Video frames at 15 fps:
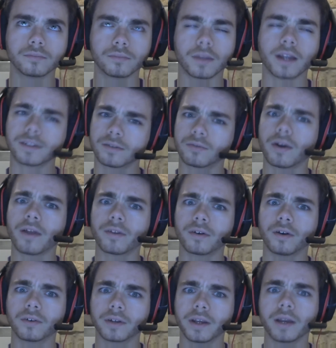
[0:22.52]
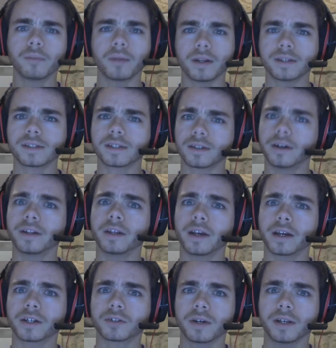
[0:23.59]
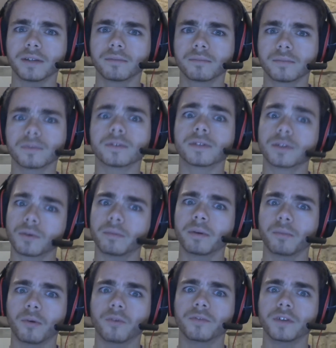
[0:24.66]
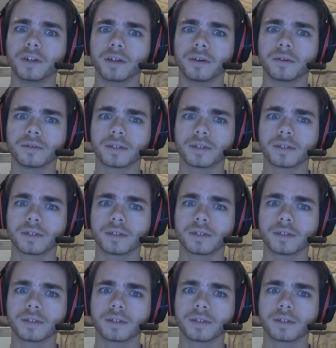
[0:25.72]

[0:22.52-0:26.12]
That's a rather long name, but it's kinda accurate, because there will be more videos.